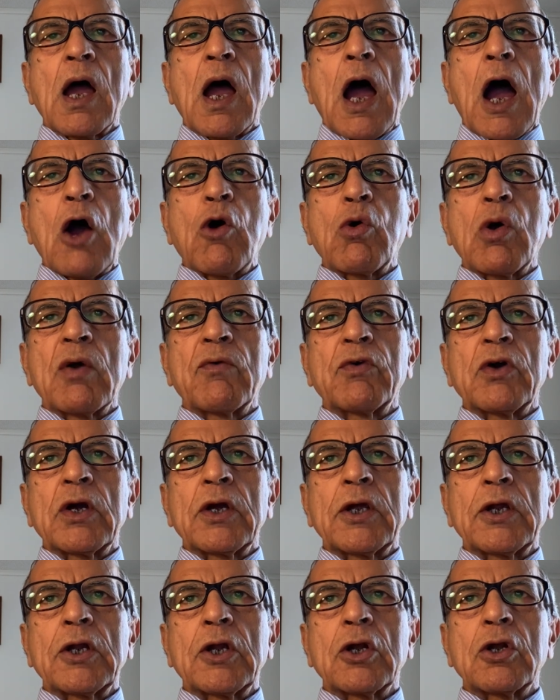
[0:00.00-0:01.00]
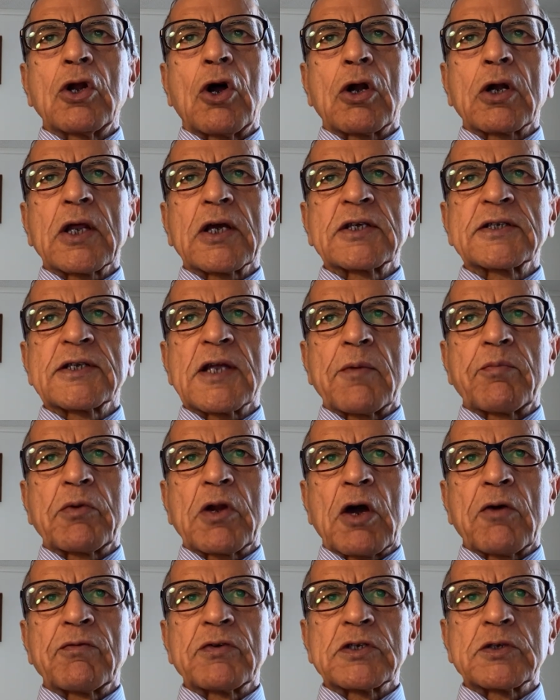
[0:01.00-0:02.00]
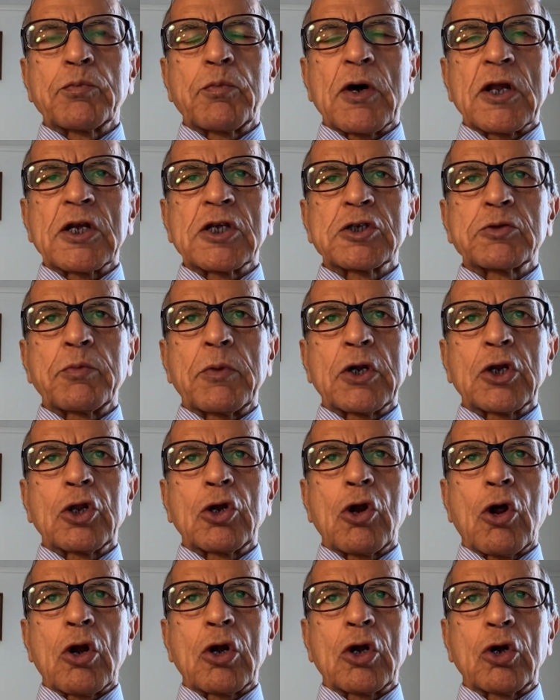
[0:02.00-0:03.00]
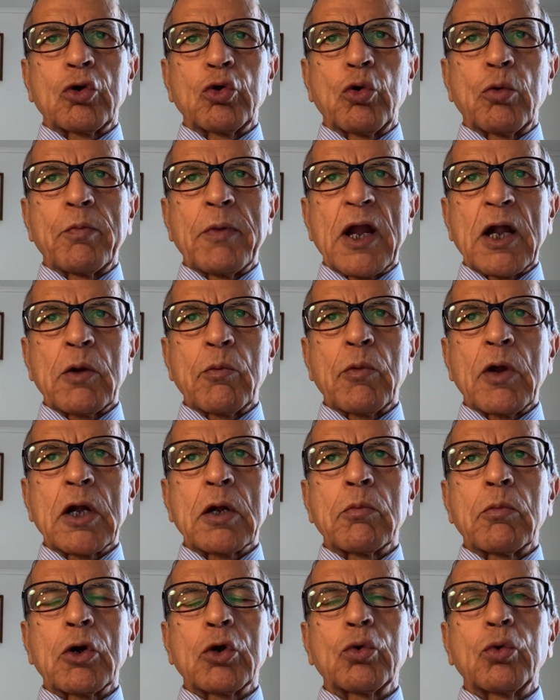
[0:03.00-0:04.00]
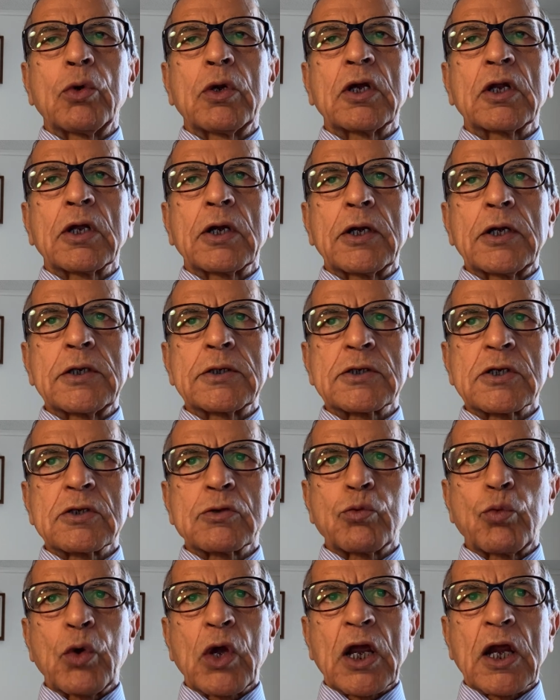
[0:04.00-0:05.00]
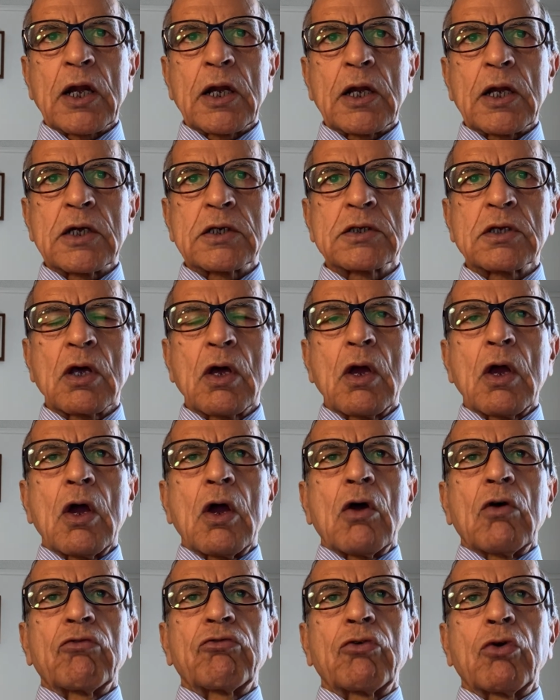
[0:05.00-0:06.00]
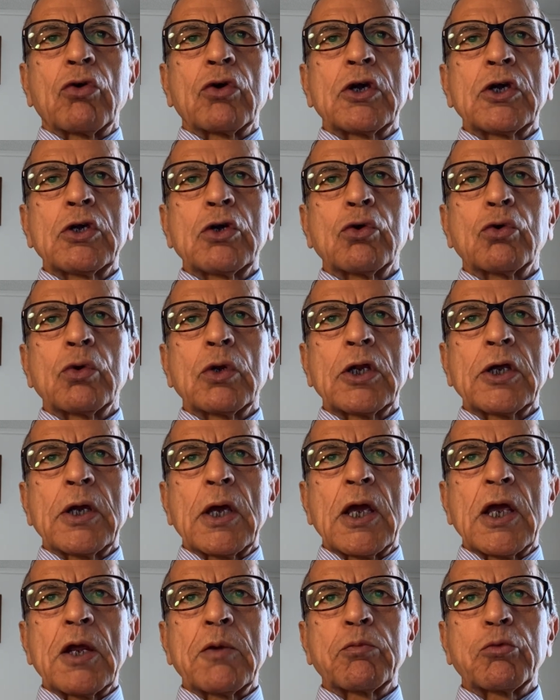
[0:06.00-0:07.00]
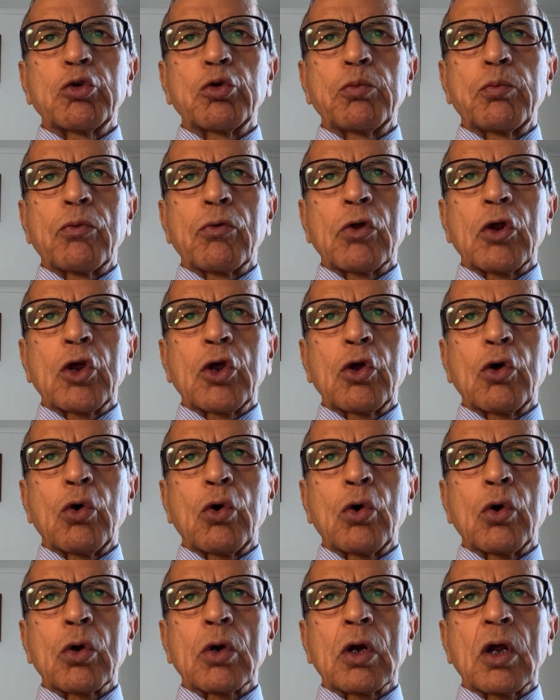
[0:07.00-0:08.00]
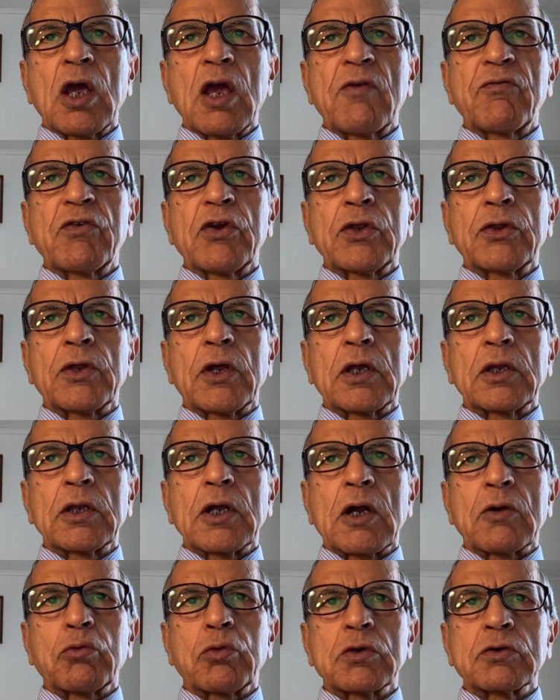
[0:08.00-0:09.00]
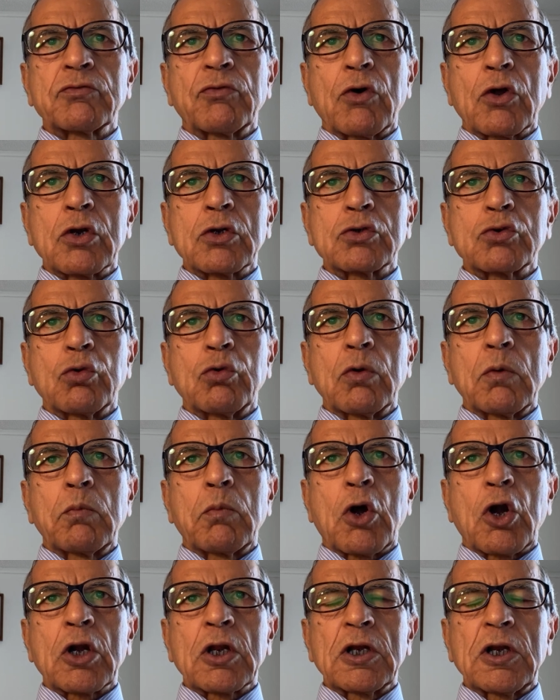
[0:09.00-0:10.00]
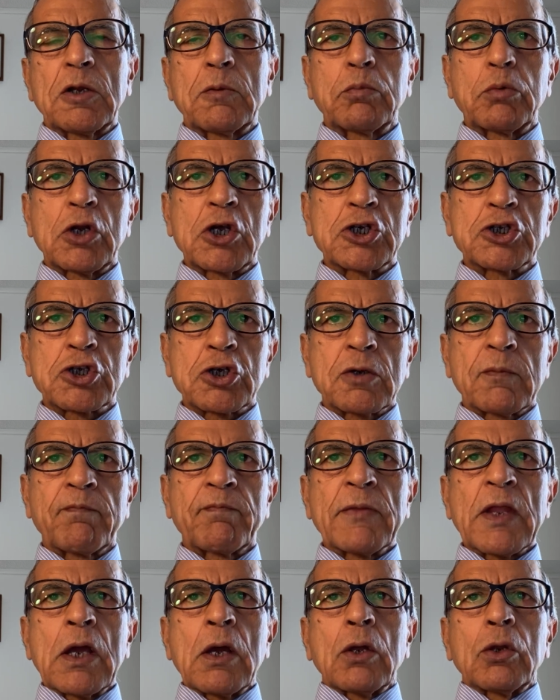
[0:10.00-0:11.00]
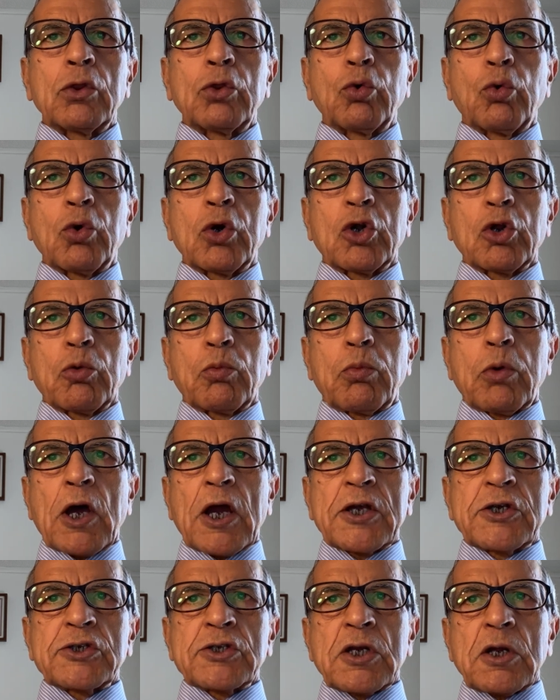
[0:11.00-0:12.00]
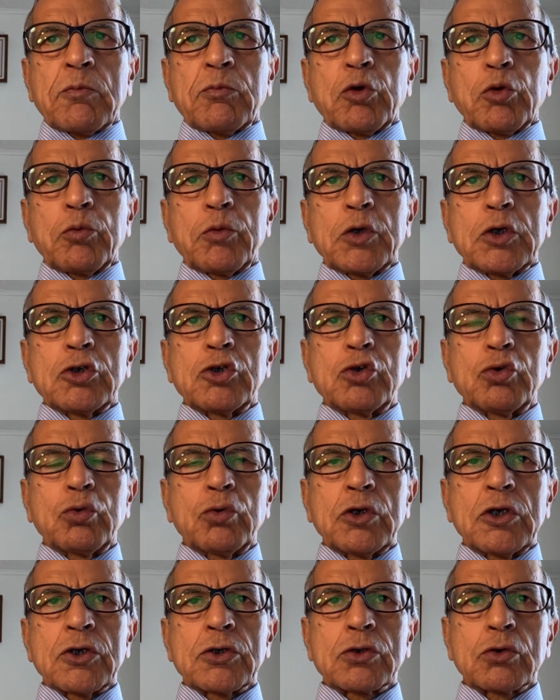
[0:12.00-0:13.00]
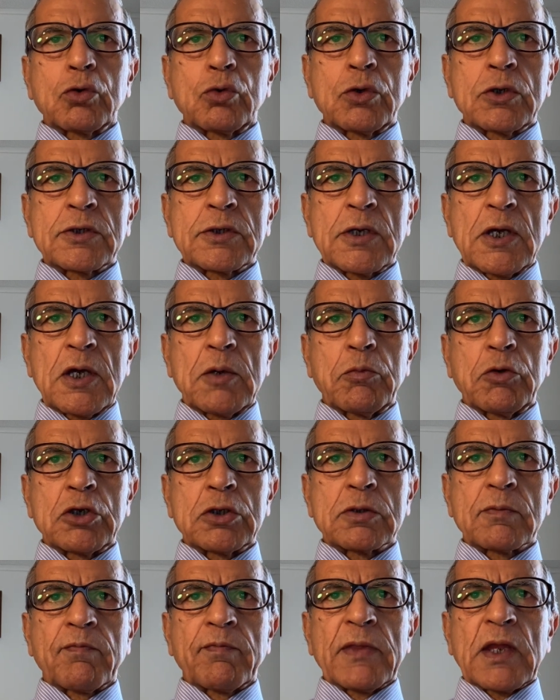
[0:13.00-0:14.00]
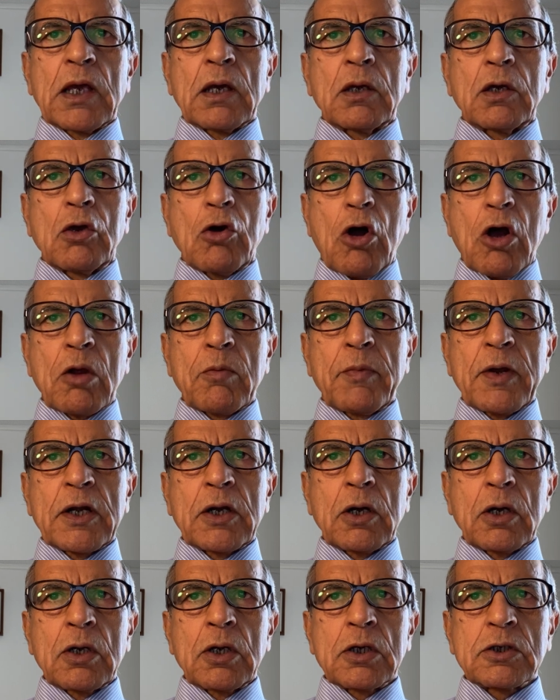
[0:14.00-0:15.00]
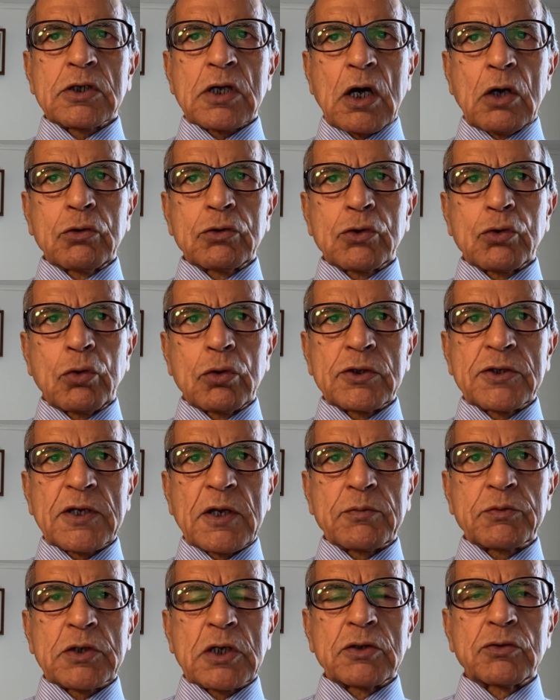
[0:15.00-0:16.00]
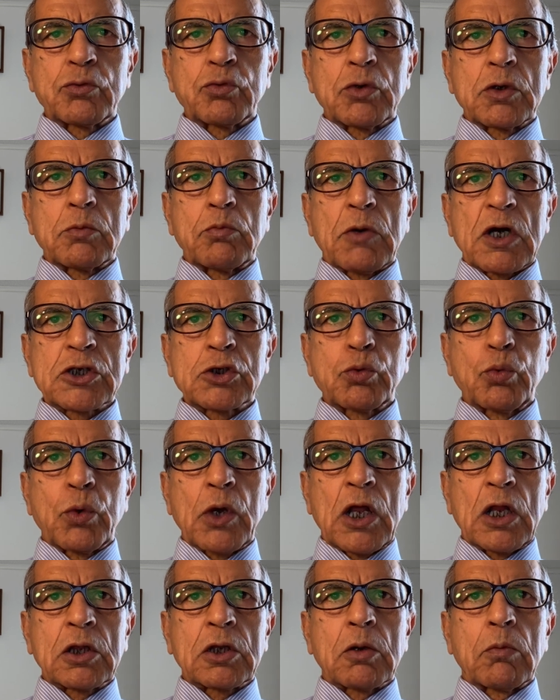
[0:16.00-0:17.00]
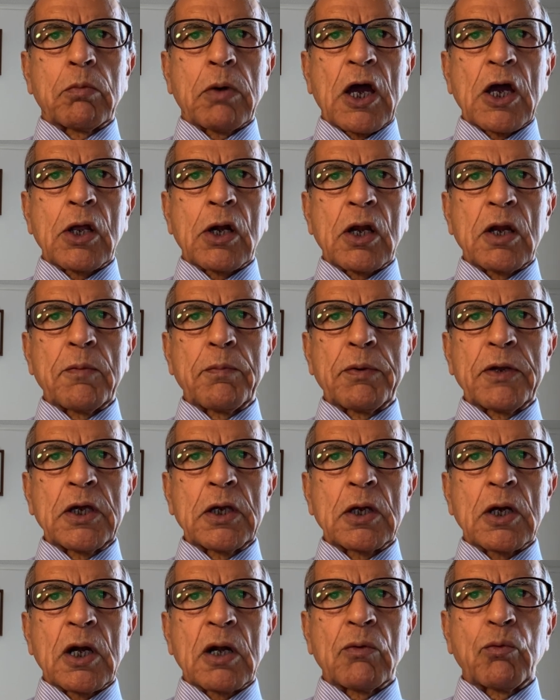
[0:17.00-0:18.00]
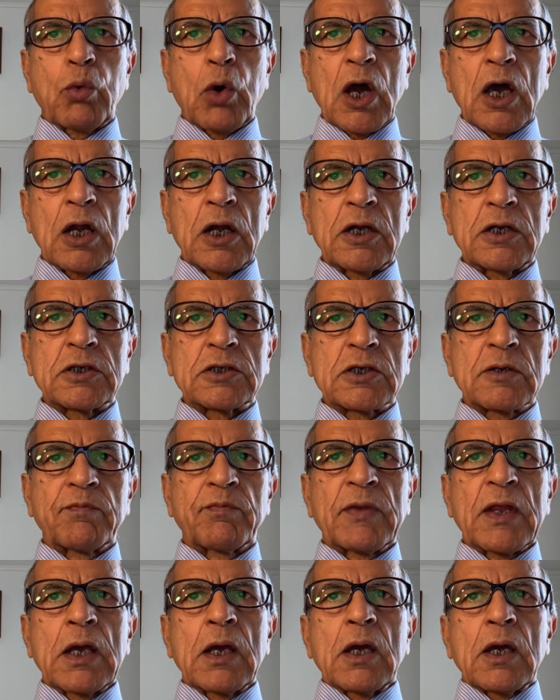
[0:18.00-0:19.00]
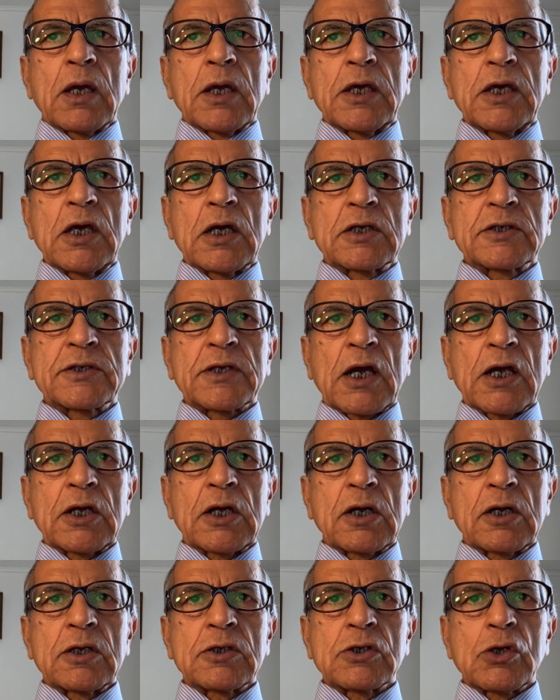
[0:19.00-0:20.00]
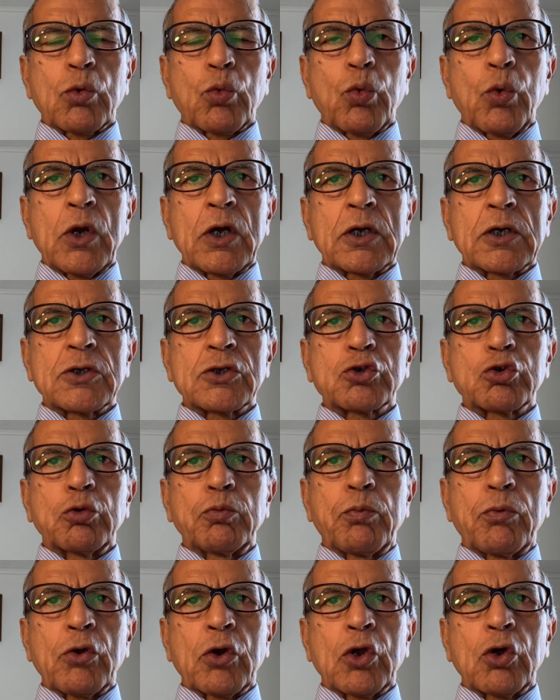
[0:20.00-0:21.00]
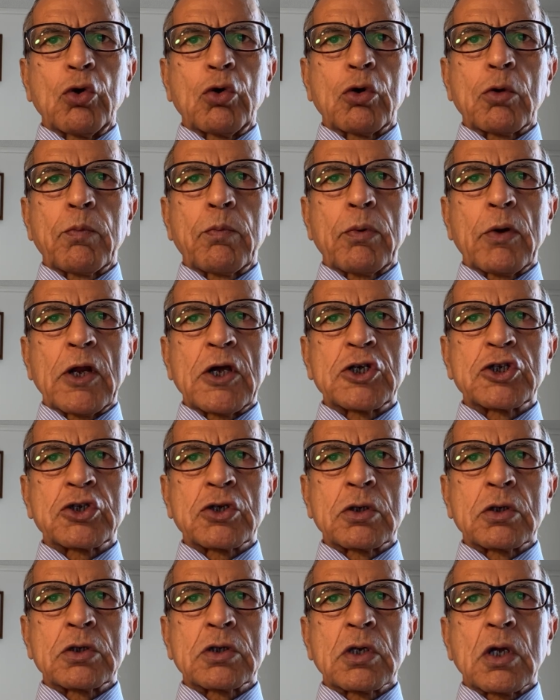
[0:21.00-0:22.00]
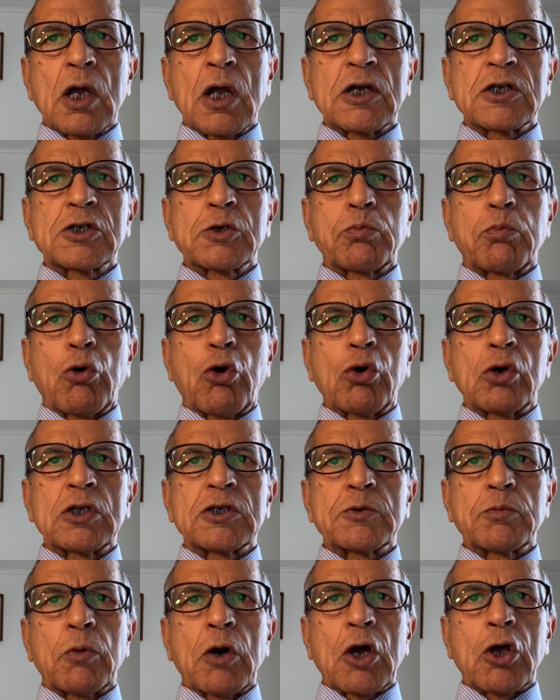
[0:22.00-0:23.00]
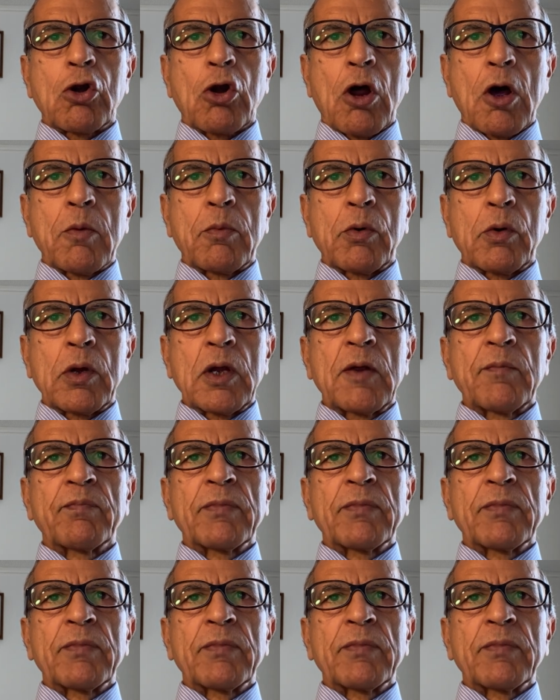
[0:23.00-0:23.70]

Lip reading: However, he did not accept of his punishment in order to amendment, but to increase his wickedness. For he only aimed to procure everything that was for his own bodily pleasure, though it obliged him to be injurious to his neighbors. He augmented his household substance with much wealth by rapine and violence. He excited his acquaintance to procure pleasures and spoils by robbery,